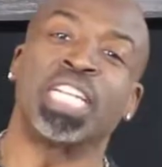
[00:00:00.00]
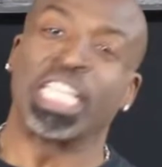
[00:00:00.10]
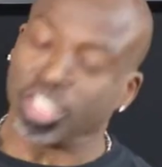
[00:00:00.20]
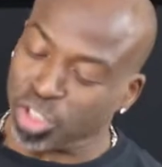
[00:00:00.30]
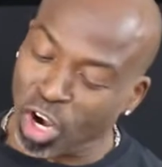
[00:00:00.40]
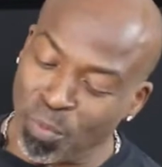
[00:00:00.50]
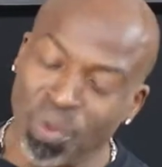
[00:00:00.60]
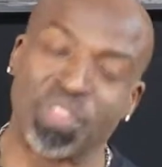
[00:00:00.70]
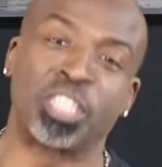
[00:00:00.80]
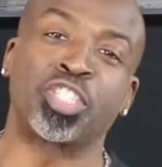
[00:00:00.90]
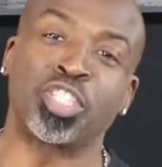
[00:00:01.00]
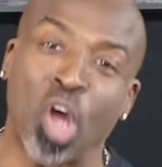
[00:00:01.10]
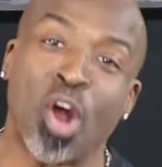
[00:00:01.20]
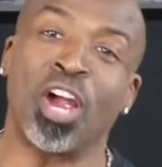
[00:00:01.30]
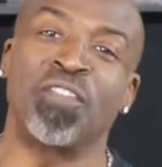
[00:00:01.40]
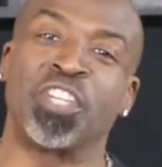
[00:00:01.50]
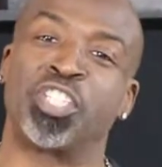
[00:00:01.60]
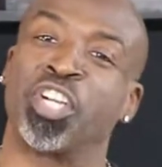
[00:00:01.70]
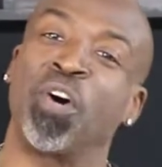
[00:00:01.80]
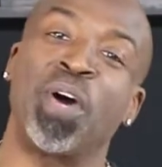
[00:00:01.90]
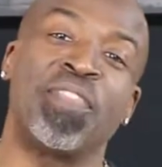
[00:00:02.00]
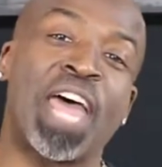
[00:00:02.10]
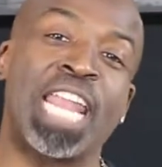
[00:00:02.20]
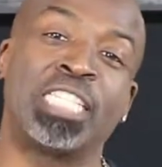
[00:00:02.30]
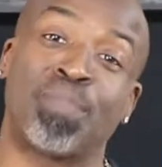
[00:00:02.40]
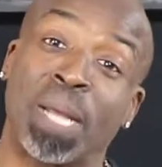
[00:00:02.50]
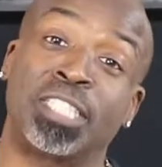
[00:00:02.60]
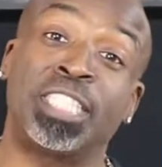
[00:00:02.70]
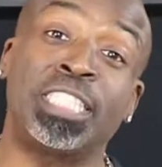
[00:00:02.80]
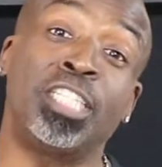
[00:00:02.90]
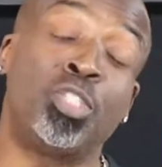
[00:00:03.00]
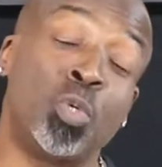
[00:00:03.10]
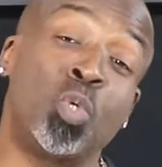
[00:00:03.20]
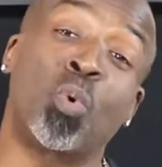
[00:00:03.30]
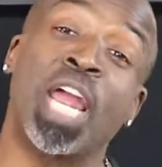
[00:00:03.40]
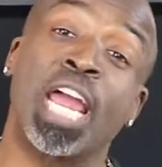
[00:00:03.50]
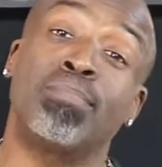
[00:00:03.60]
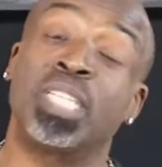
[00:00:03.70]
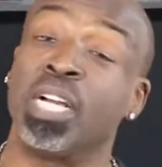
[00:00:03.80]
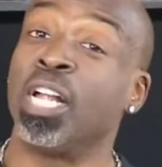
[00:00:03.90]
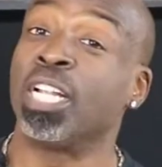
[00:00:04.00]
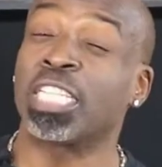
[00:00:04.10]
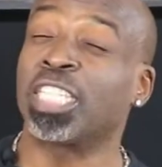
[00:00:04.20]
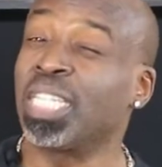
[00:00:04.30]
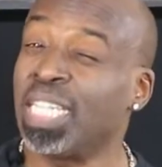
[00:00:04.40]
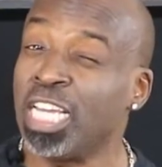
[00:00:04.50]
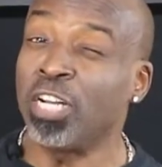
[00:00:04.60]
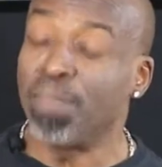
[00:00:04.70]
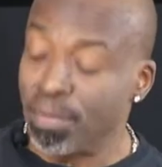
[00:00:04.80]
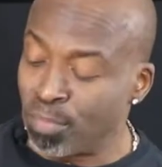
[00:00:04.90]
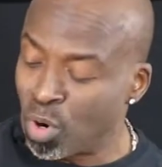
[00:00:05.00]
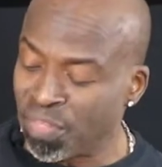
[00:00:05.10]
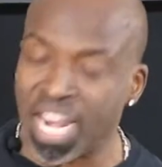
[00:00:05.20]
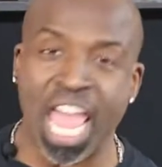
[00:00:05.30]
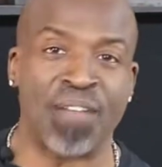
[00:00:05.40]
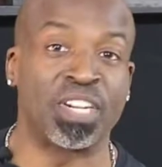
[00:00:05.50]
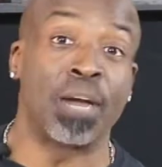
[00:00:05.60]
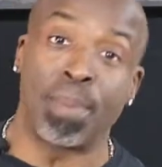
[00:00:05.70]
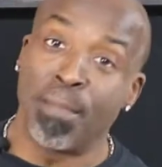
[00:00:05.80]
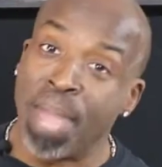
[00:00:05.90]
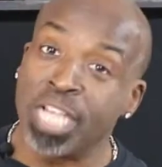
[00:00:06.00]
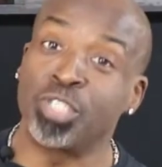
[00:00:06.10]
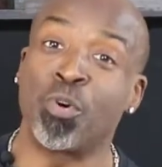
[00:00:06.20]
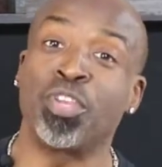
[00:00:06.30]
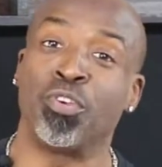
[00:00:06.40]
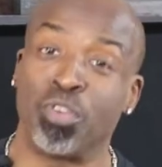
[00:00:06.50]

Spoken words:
going to get started with the star of the show, and that is about 62 grams. That's a little bit more than a half a cup, but make sure you